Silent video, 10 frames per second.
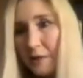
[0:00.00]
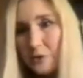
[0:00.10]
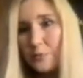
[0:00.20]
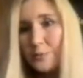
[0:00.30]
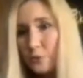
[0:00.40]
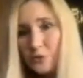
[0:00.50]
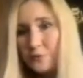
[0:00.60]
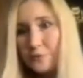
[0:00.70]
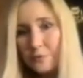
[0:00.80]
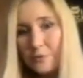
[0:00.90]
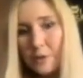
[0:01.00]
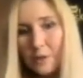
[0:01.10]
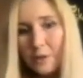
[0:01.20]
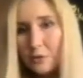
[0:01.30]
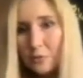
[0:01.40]
So beautiful.
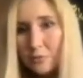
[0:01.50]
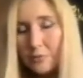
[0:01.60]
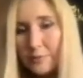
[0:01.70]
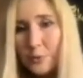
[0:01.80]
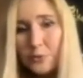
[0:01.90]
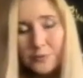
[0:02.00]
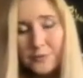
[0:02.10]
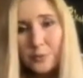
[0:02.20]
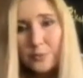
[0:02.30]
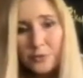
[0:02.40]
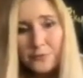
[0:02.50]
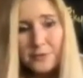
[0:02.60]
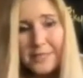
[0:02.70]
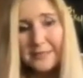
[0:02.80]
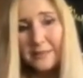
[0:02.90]
So beautiful, the word
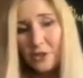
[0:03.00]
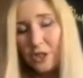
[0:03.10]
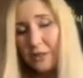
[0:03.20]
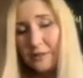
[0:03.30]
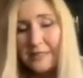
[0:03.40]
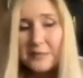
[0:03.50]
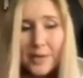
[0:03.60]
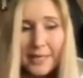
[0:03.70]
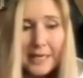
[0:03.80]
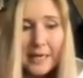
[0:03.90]
beautiful does not change. That's why